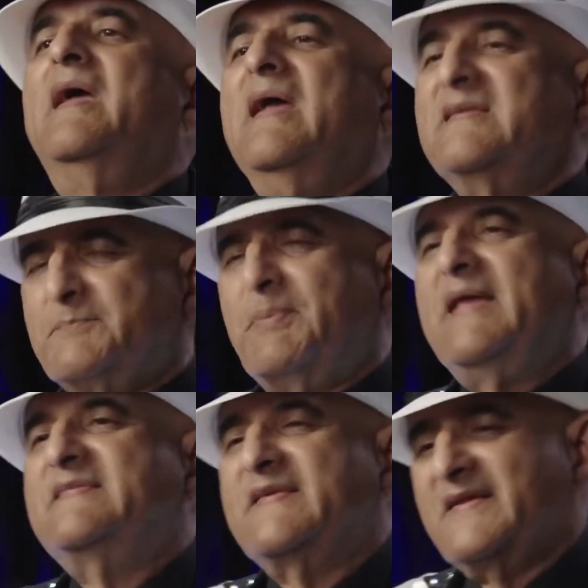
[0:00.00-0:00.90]
It's
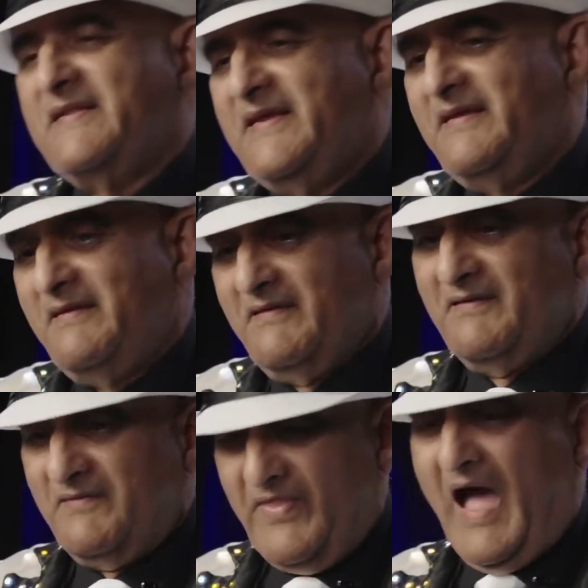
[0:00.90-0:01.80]
basically
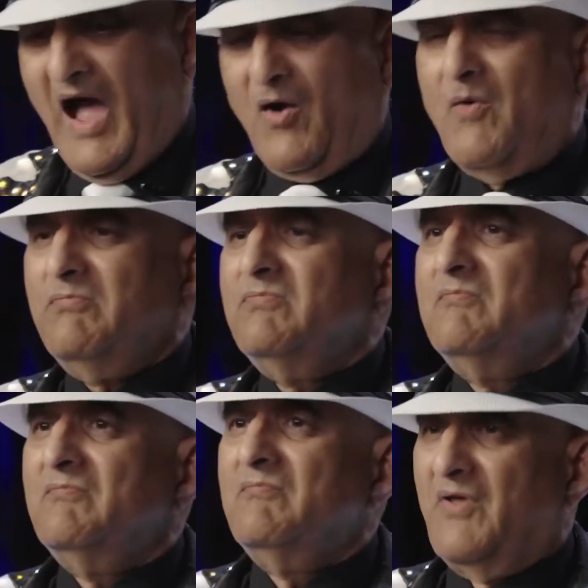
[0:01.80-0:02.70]
now
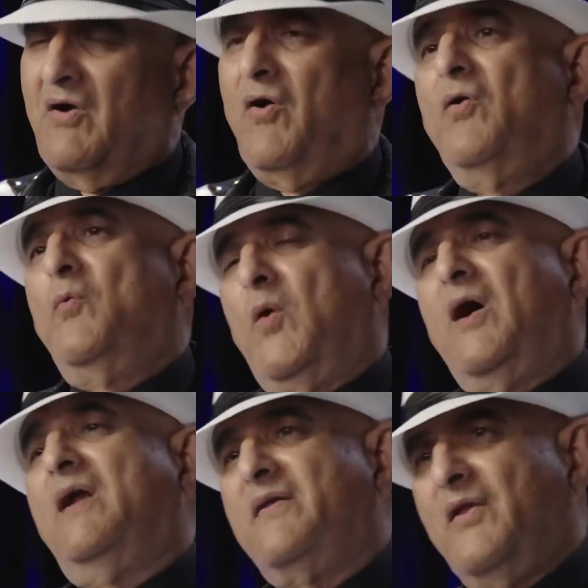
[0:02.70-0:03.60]
the whole
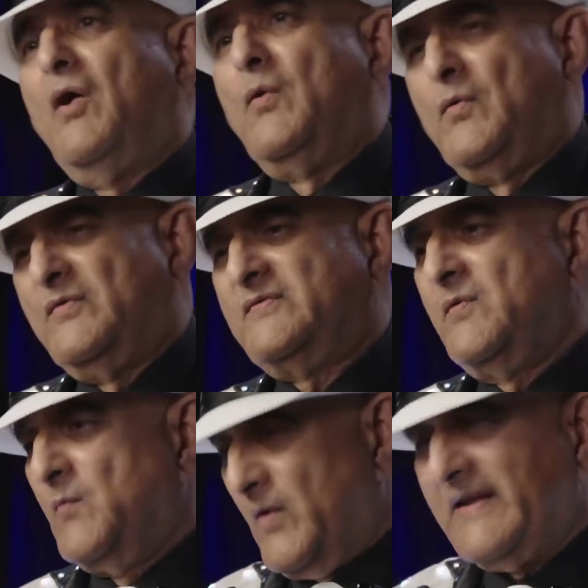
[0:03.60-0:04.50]
world knows
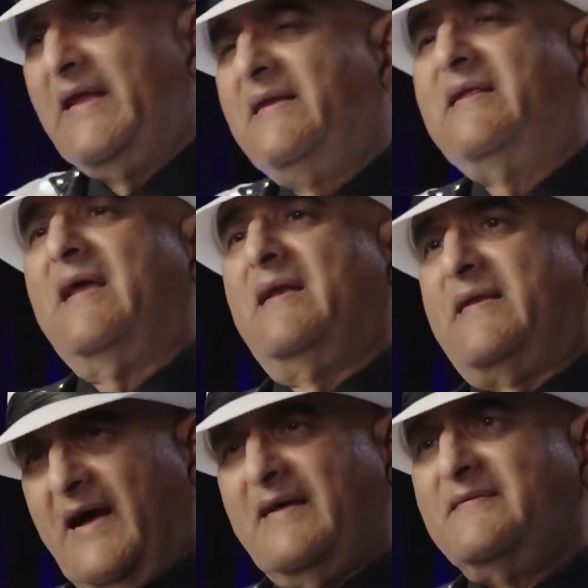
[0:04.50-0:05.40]
what Intel
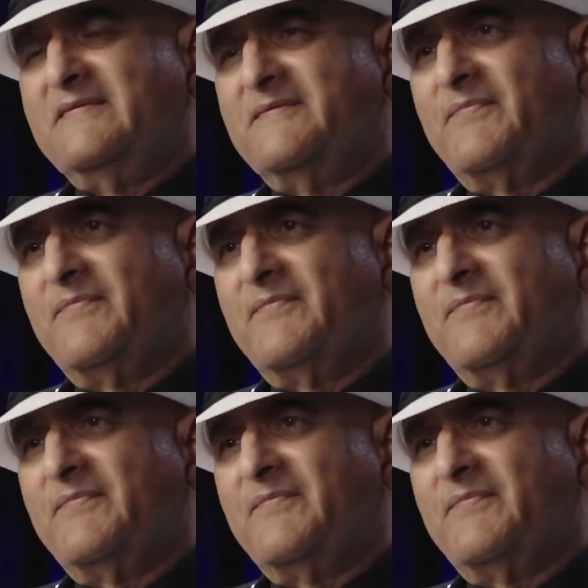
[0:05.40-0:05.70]
does